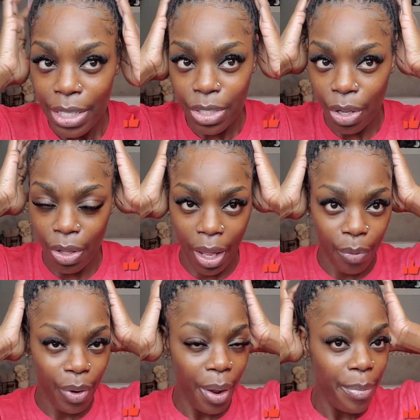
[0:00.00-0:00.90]
So like
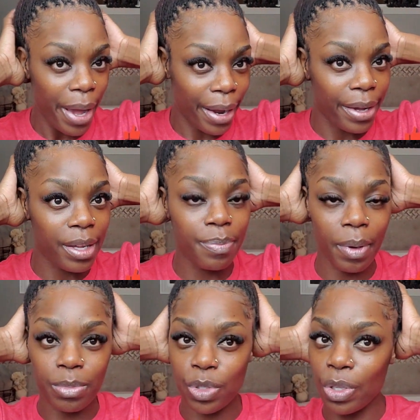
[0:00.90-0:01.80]
when I back up,
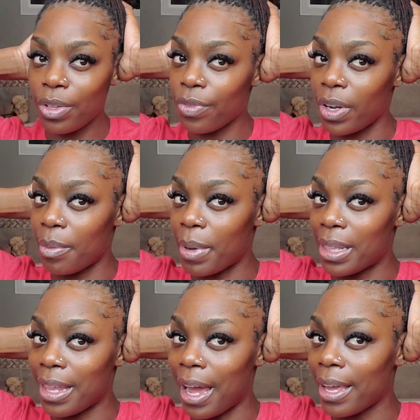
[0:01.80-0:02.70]
I'm still in front of my
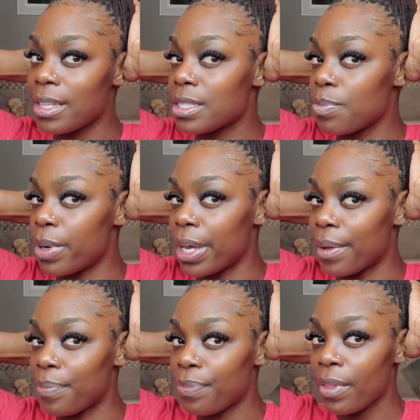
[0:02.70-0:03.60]
lights,
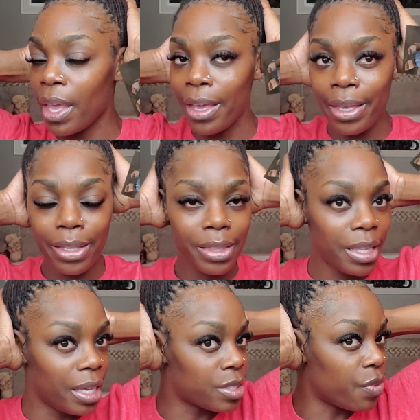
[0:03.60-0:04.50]
but
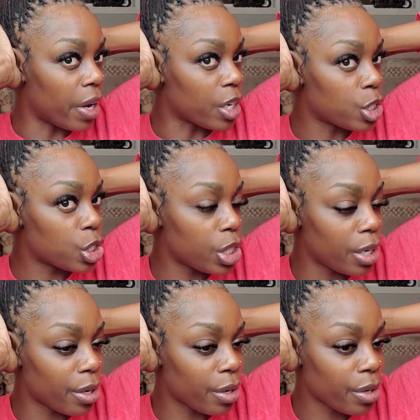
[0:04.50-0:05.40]
it's very
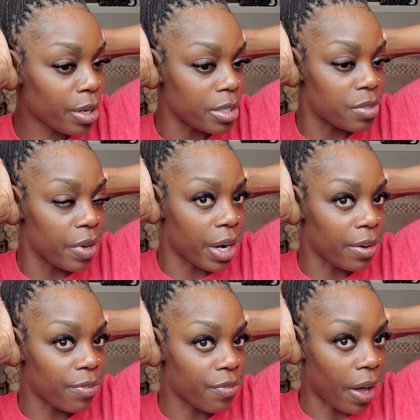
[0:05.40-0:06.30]
sheer, it's
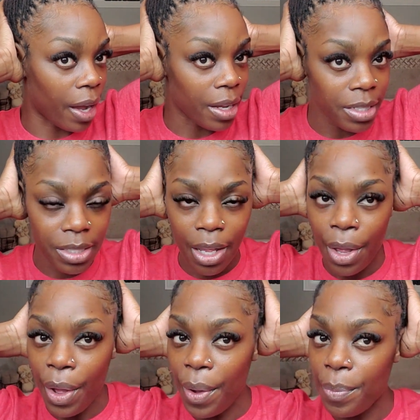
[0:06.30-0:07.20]
very faint,
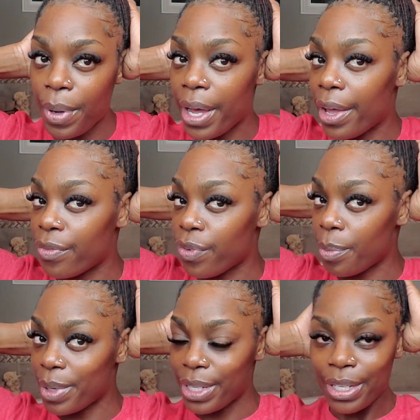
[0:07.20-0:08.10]
but
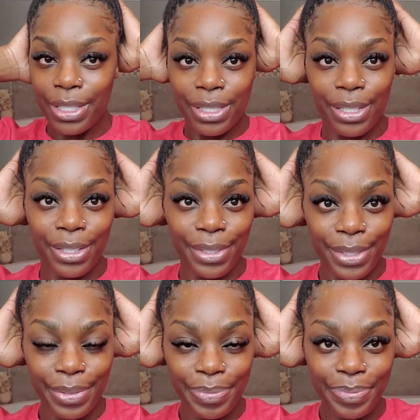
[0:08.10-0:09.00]
from a
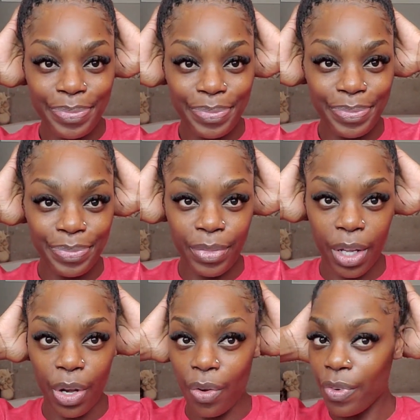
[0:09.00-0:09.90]
distance,
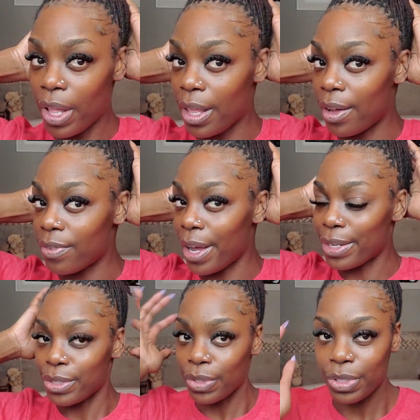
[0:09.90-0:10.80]
Don't fall off. I
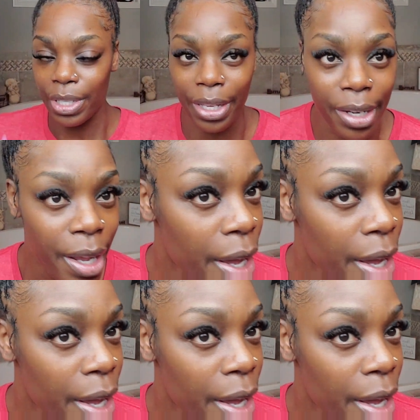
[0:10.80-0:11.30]
can still see it.